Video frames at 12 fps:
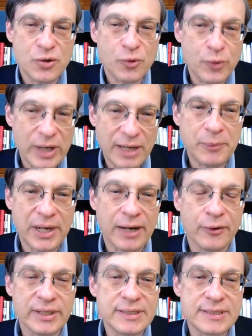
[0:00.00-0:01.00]
no
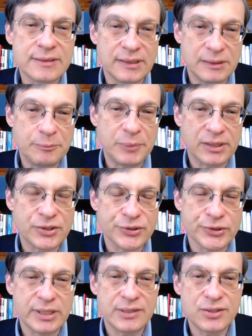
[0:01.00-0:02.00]
grandparents in the
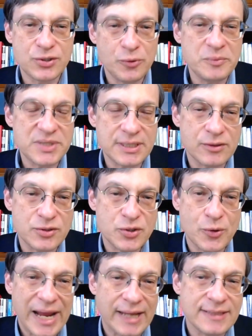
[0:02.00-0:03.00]
picture. It assumes that
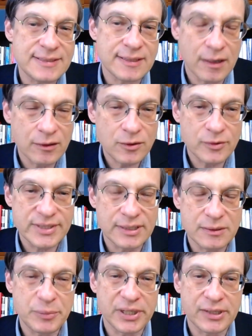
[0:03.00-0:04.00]
there's no aunts and uncles
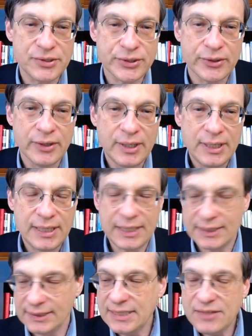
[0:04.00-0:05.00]
in the picture.
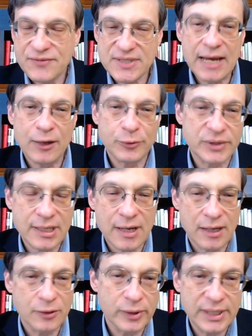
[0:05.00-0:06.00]
It leaves out the
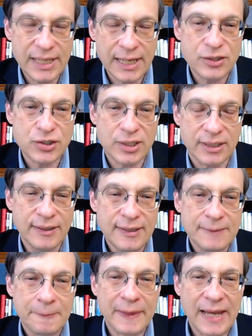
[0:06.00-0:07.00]
congregation
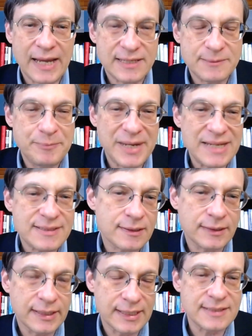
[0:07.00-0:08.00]
as
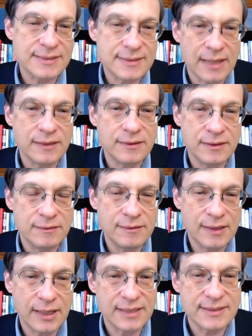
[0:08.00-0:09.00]
basically an
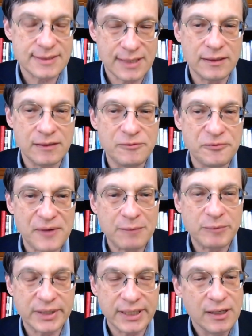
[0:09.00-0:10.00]
extended
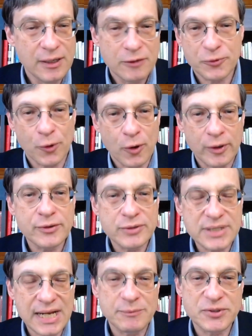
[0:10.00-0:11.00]
family for all
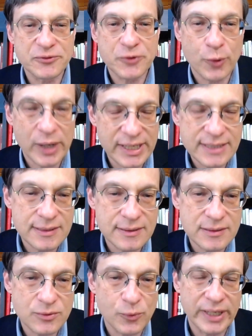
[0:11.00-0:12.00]
those times of
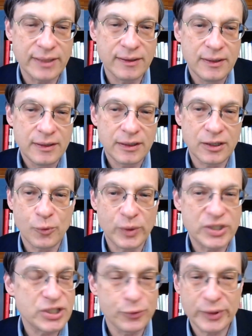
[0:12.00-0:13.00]
crisis when, you know,
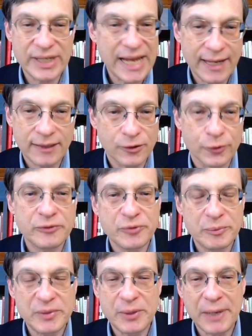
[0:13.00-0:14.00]
when children can't learn
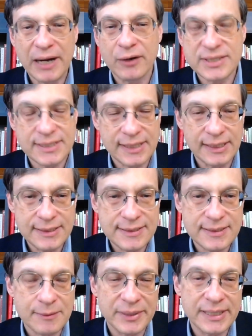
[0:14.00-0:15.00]
from their parents and they
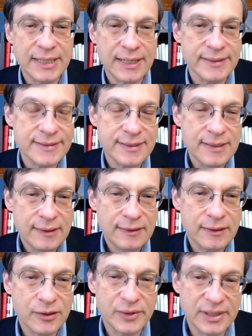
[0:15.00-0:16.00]
need somebody else.
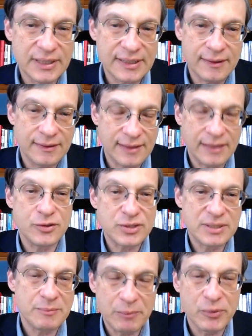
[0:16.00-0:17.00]
You know, then
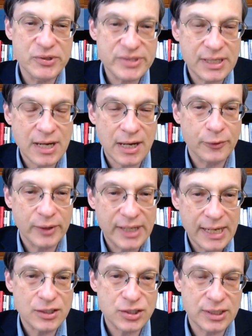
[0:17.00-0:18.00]
there's the members of the
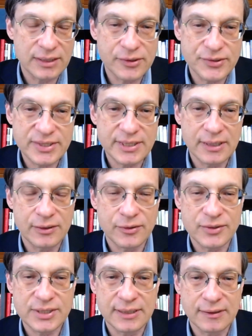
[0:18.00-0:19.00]
congregation. There's
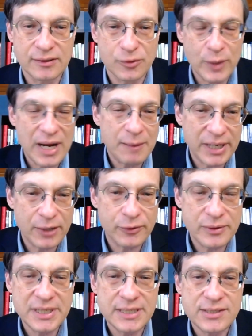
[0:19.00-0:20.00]
the rabbi
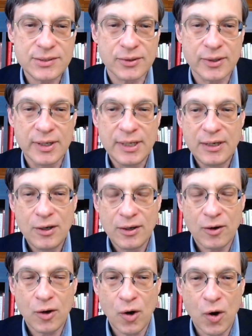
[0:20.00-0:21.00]
or the minister.
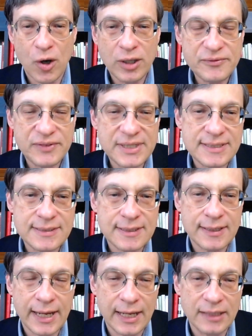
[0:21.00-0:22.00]
All of
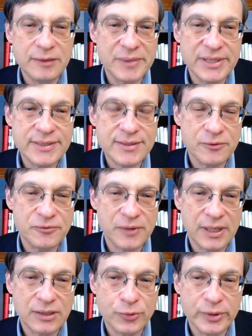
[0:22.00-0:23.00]
these elements
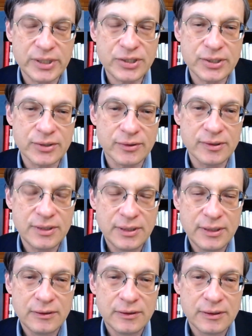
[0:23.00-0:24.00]
of a traditional